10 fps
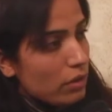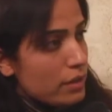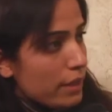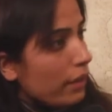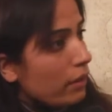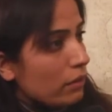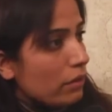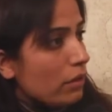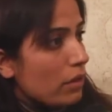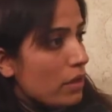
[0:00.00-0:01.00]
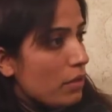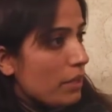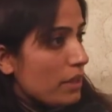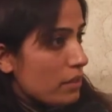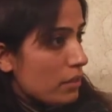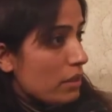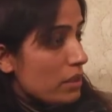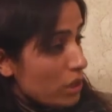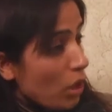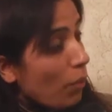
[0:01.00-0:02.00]
Second, he must
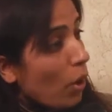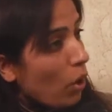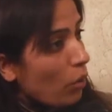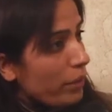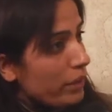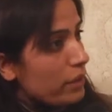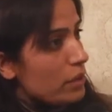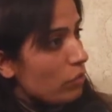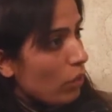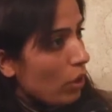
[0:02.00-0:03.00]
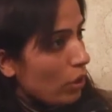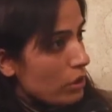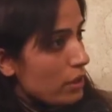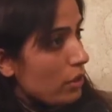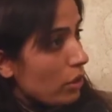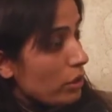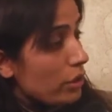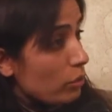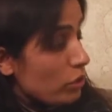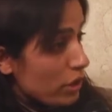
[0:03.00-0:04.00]
stop arming these warlords and not
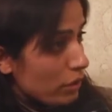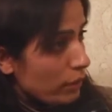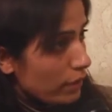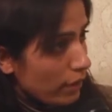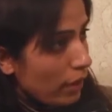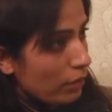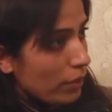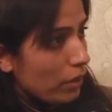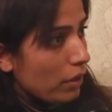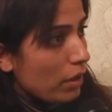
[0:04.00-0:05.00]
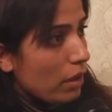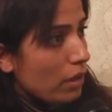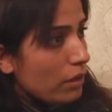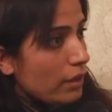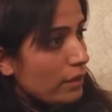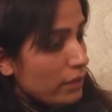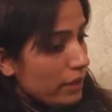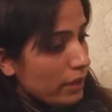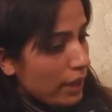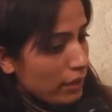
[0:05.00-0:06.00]
negotiate with Taliban. The
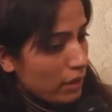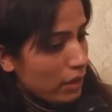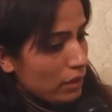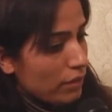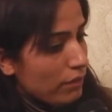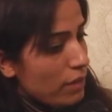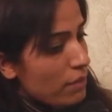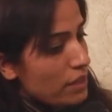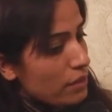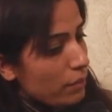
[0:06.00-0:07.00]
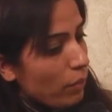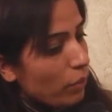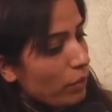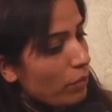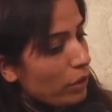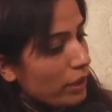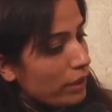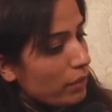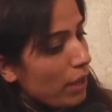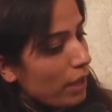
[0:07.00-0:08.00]
third alternative, he must support
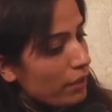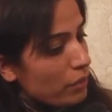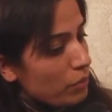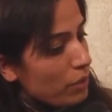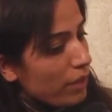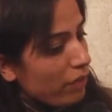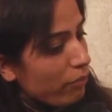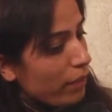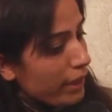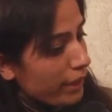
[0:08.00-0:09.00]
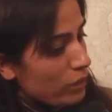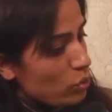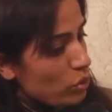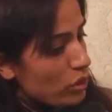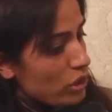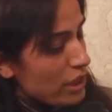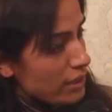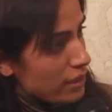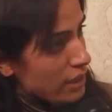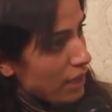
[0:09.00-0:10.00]
democratic-minded people of my country,
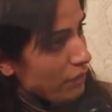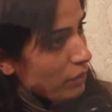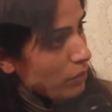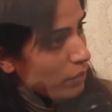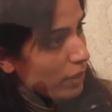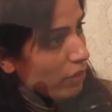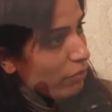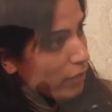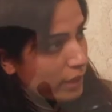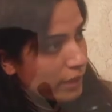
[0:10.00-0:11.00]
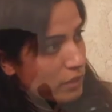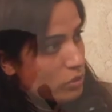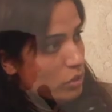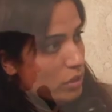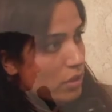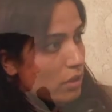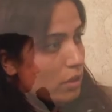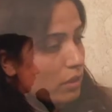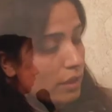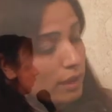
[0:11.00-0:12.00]
justice-loving people of my country,
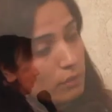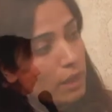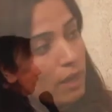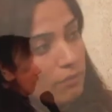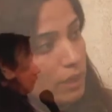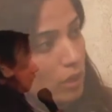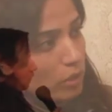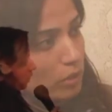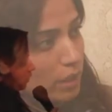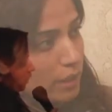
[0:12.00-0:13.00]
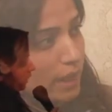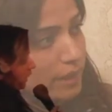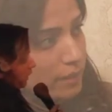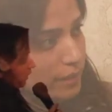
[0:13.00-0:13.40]
that we have a lot like other